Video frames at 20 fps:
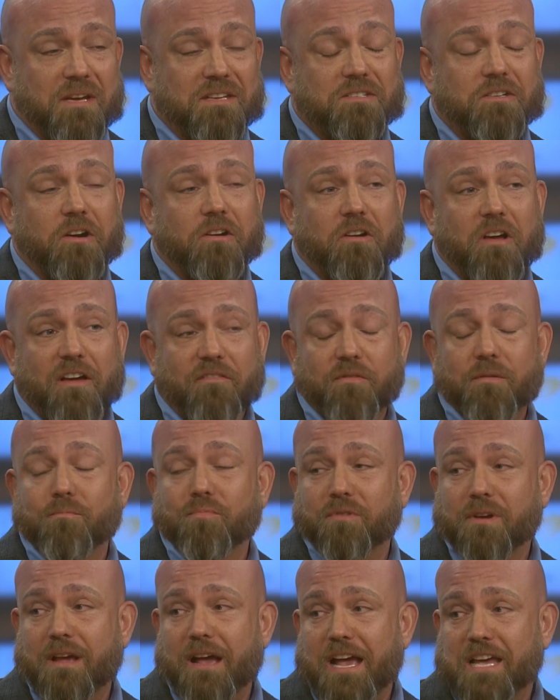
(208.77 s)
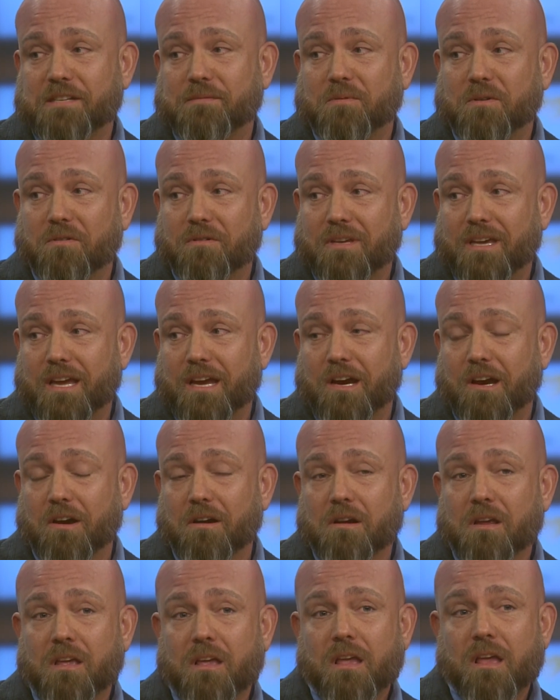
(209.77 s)
I started off in pre-hospital
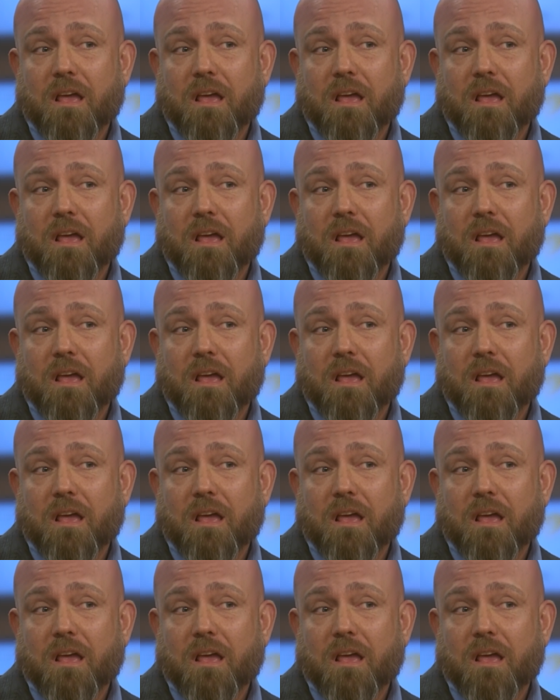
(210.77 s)
care,